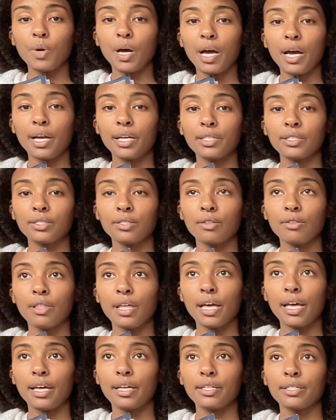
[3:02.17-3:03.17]
behind so
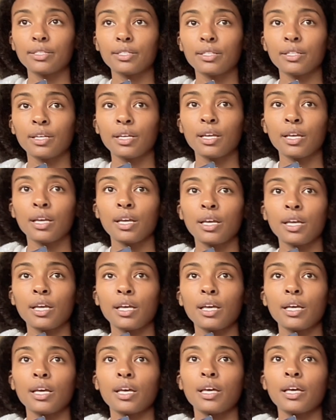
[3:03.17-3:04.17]
that
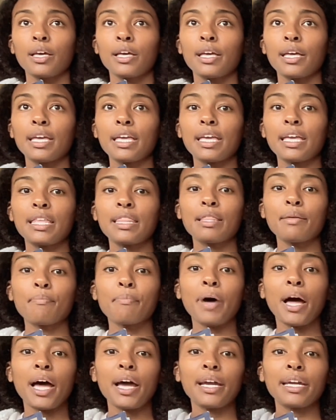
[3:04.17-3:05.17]
in the
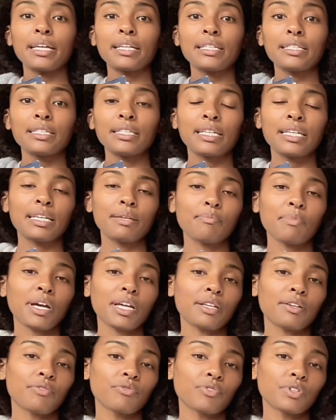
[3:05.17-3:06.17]
mind he
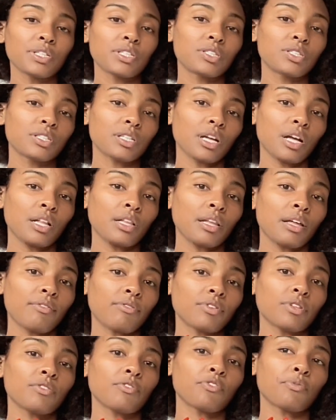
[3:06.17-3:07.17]
might have reached a
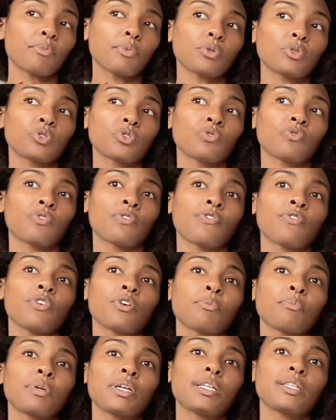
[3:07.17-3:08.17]
level of emotional
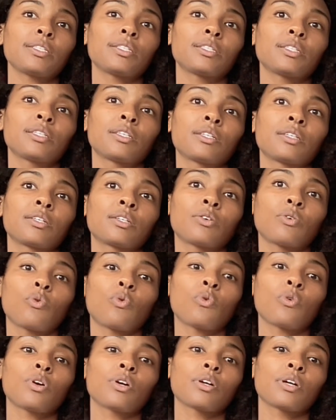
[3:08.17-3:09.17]
fulfillment
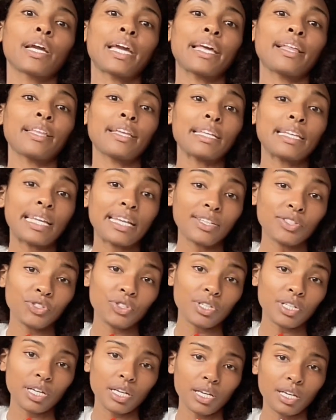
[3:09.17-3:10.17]
or
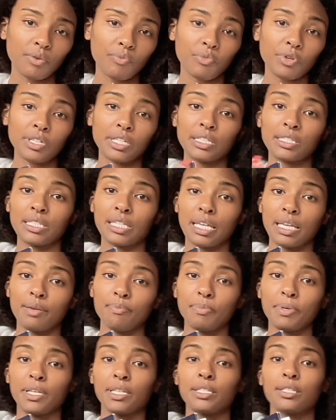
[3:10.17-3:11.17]
alienation, and he wanted to
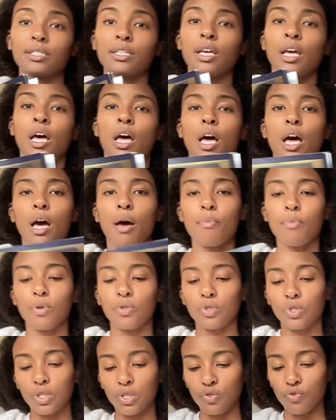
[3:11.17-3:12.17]
keep his
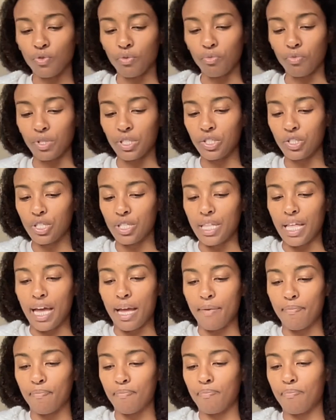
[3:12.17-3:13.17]
emotions from reaching
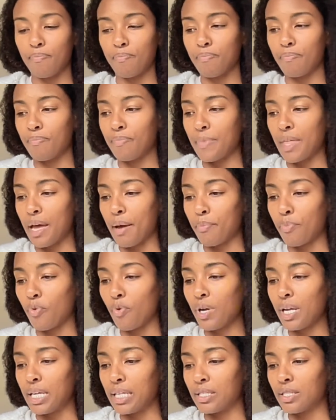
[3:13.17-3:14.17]
that
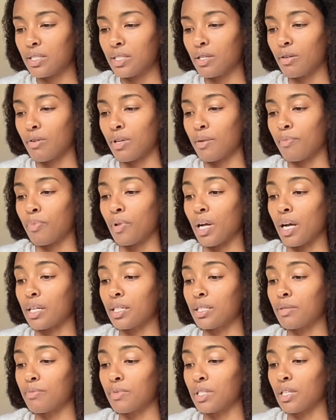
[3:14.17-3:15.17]
point. So he blocked
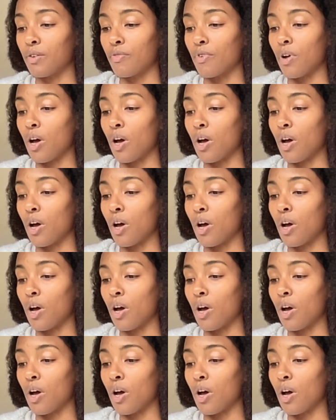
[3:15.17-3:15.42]
himself